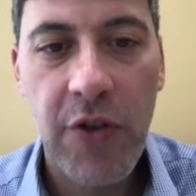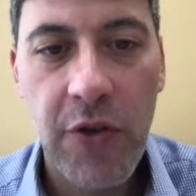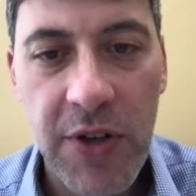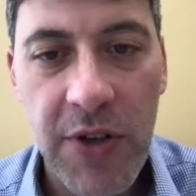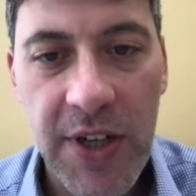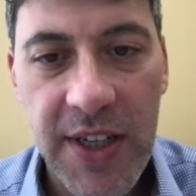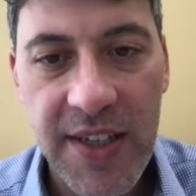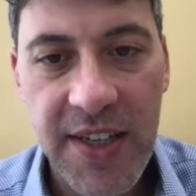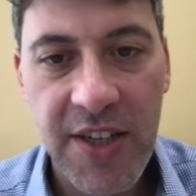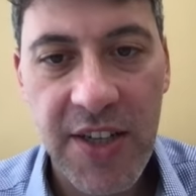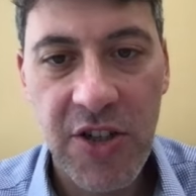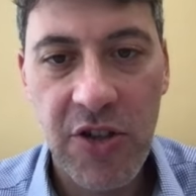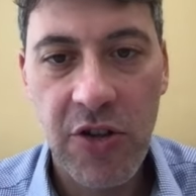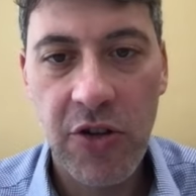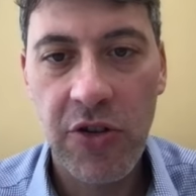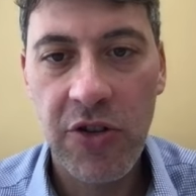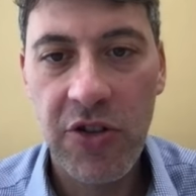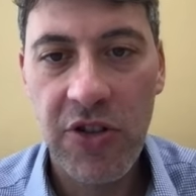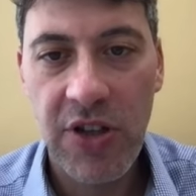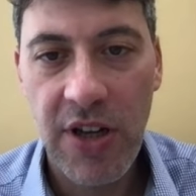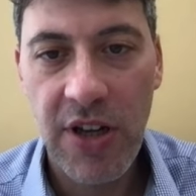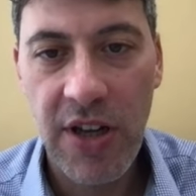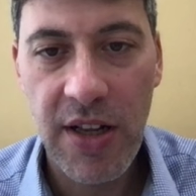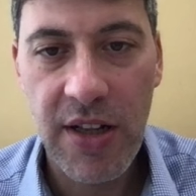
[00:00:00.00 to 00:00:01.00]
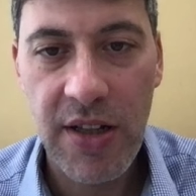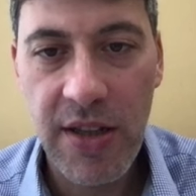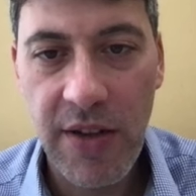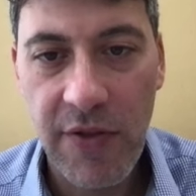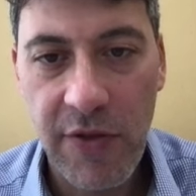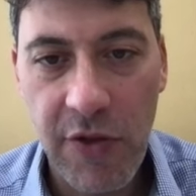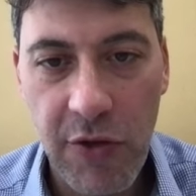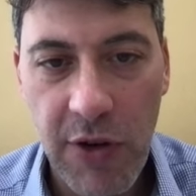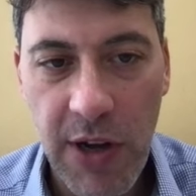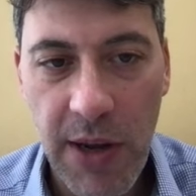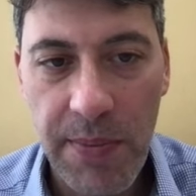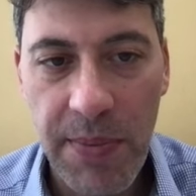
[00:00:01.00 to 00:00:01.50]
resistors and a
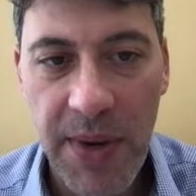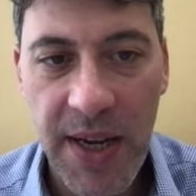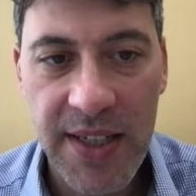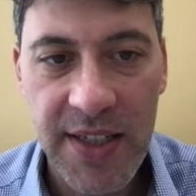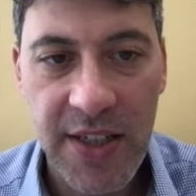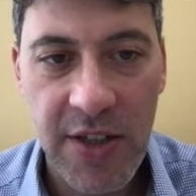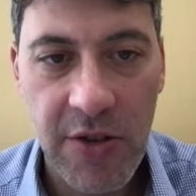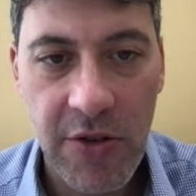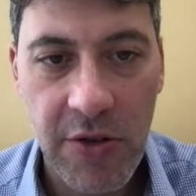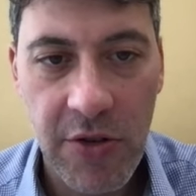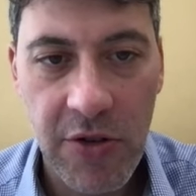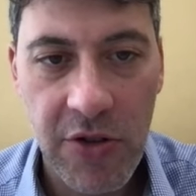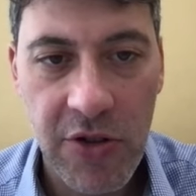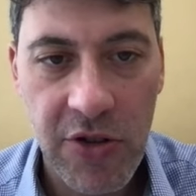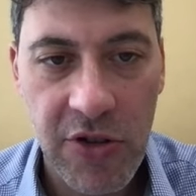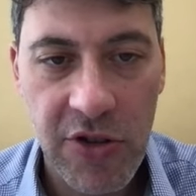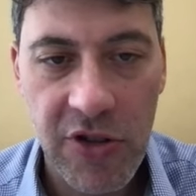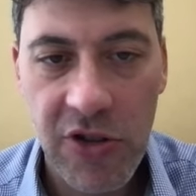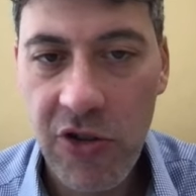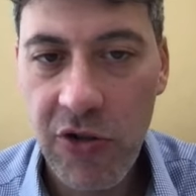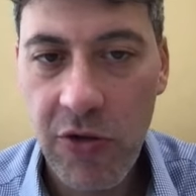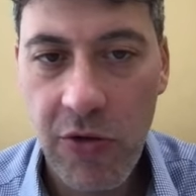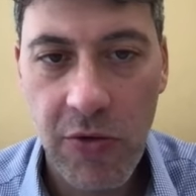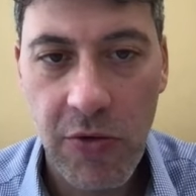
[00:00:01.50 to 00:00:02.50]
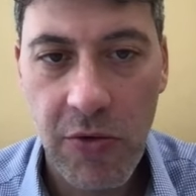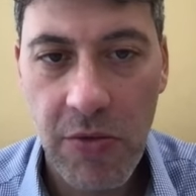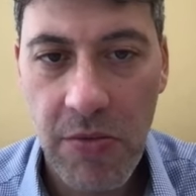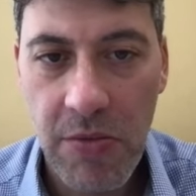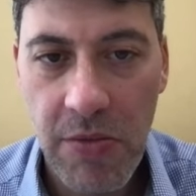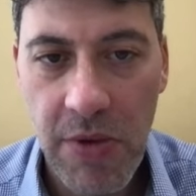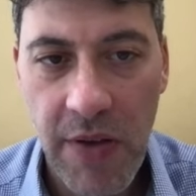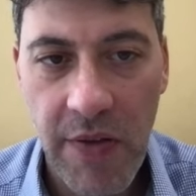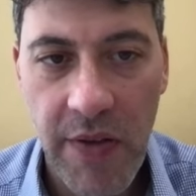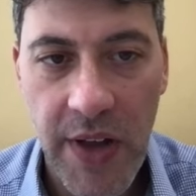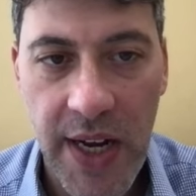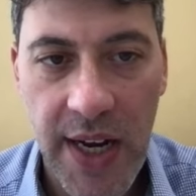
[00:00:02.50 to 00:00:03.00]
few capacitors, so
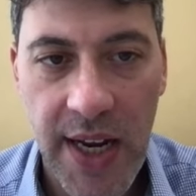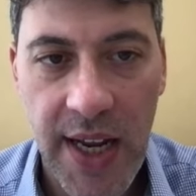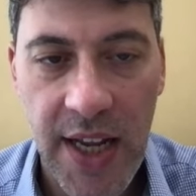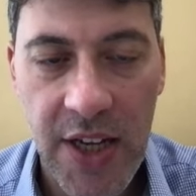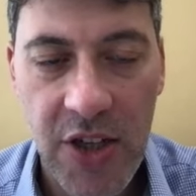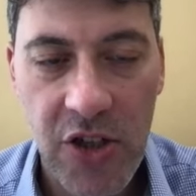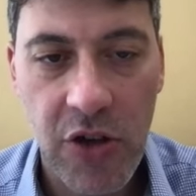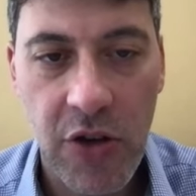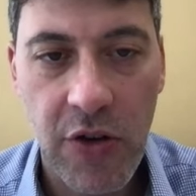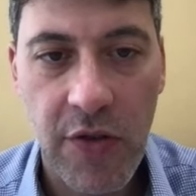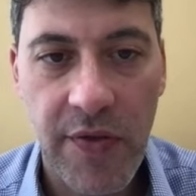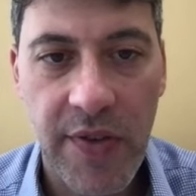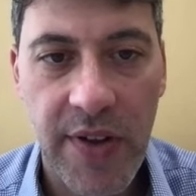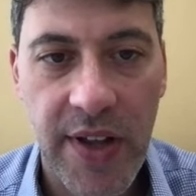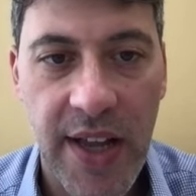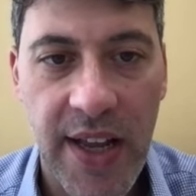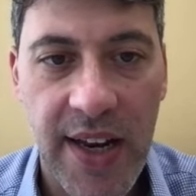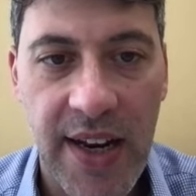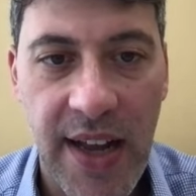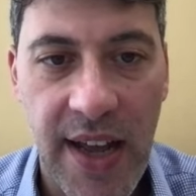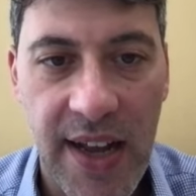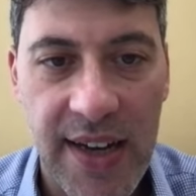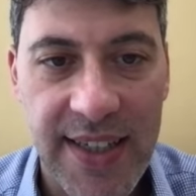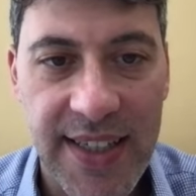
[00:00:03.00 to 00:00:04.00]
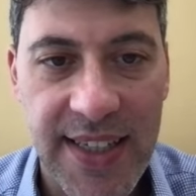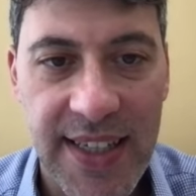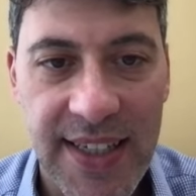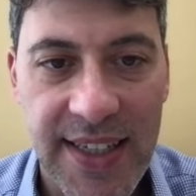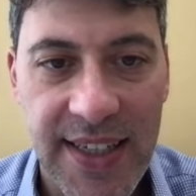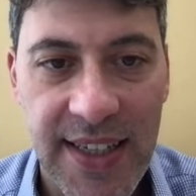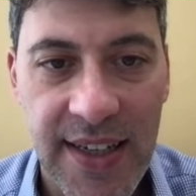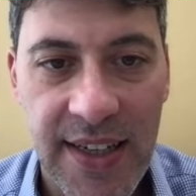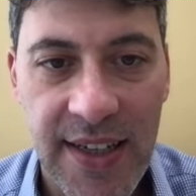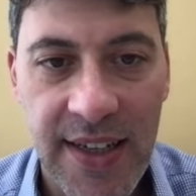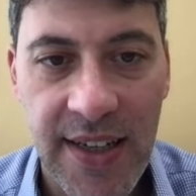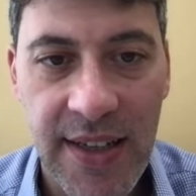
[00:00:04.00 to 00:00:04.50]
a variation of an RC
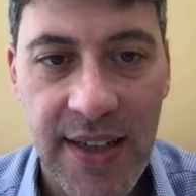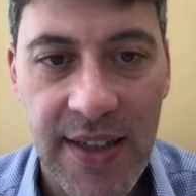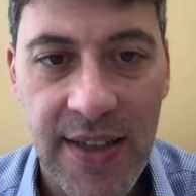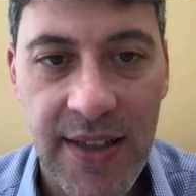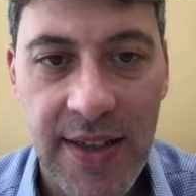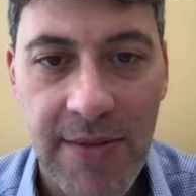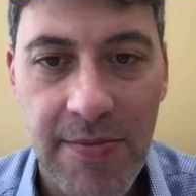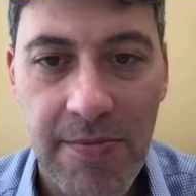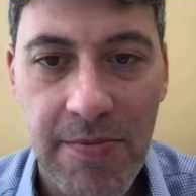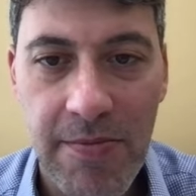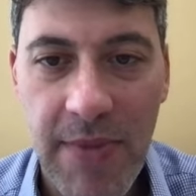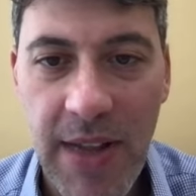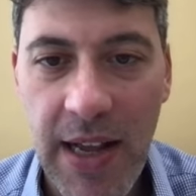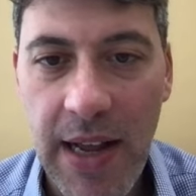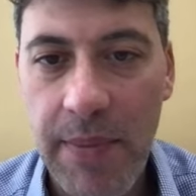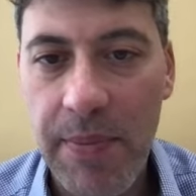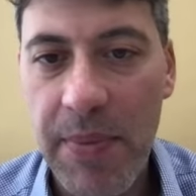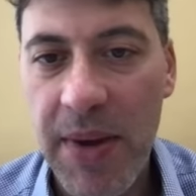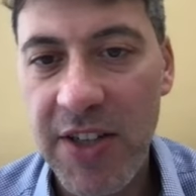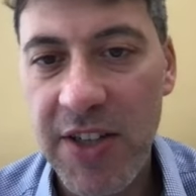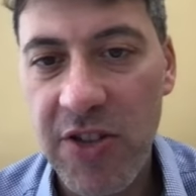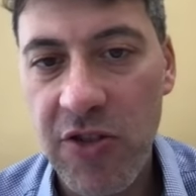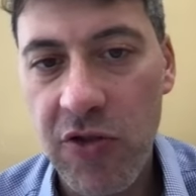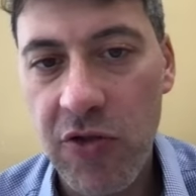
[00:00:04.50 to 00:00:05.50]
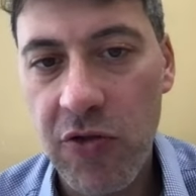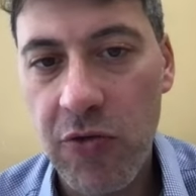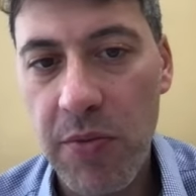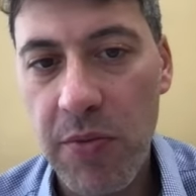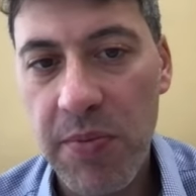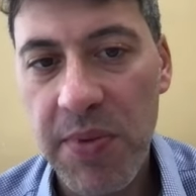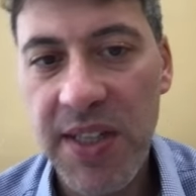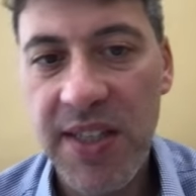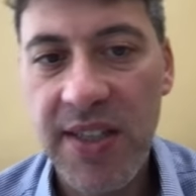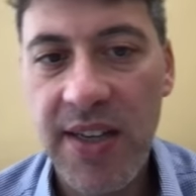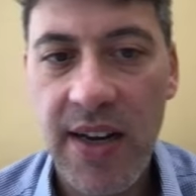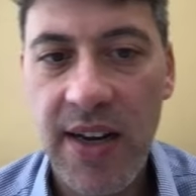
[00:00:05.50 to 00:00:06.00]
circuit. The capacitors will
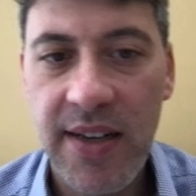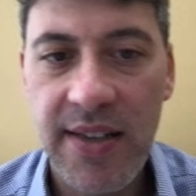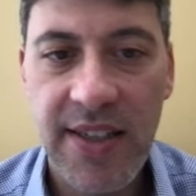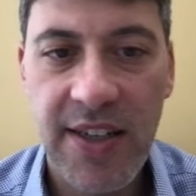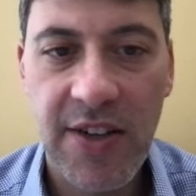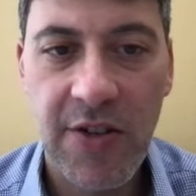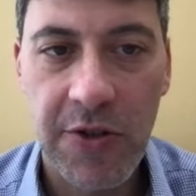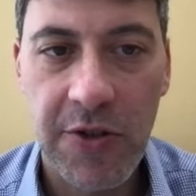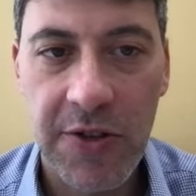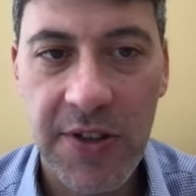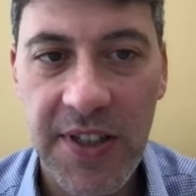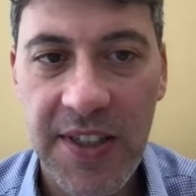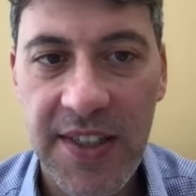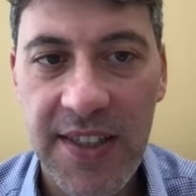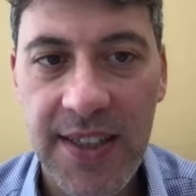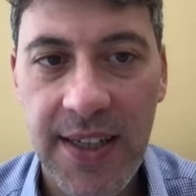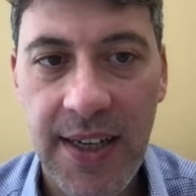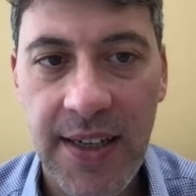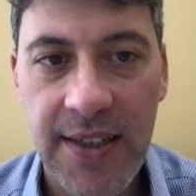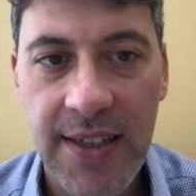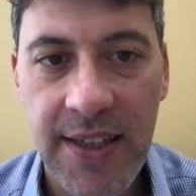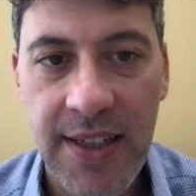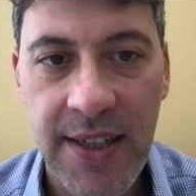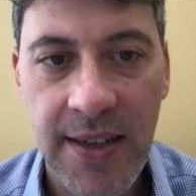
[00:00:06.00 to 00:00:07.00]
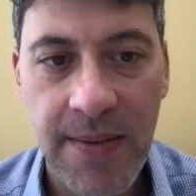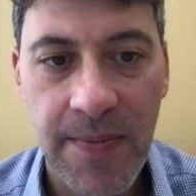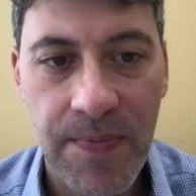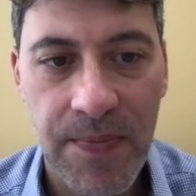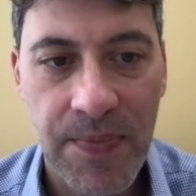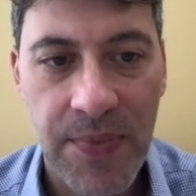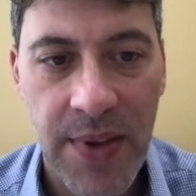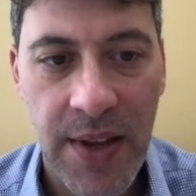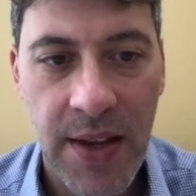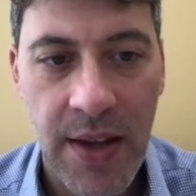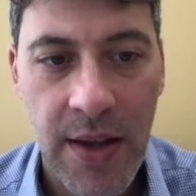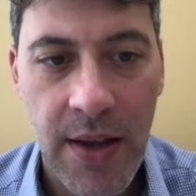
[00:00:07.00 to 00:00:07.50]
be charging or discharging.
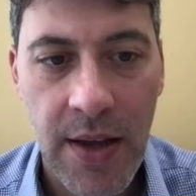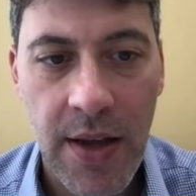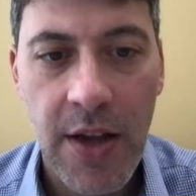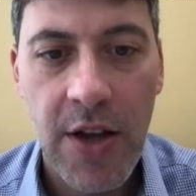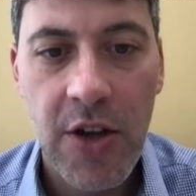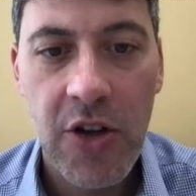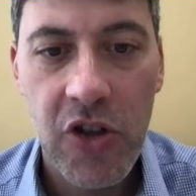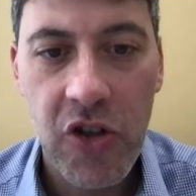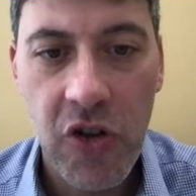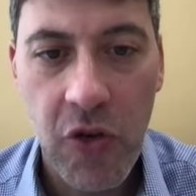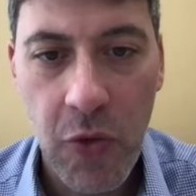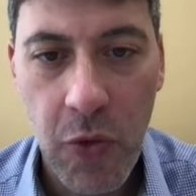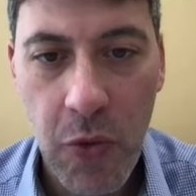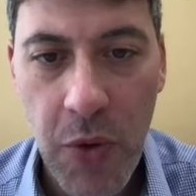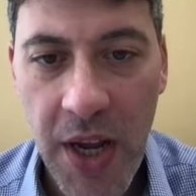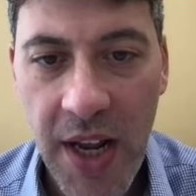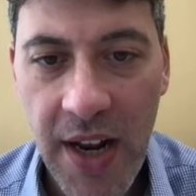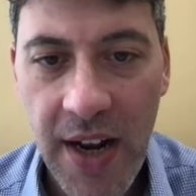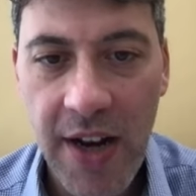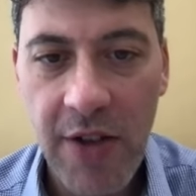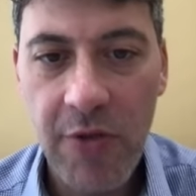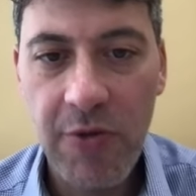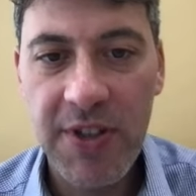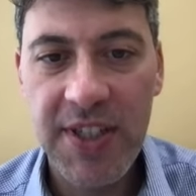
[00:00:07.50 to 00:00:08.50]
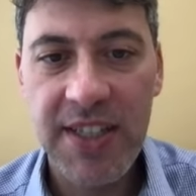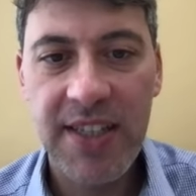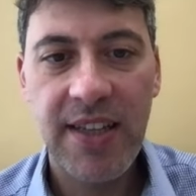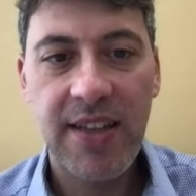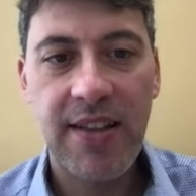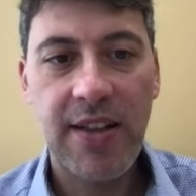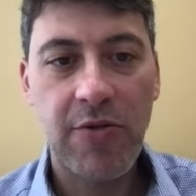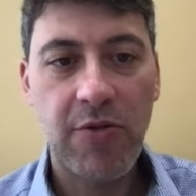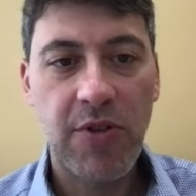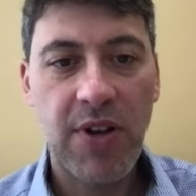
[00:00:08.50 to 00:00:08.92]
So quickly we see that we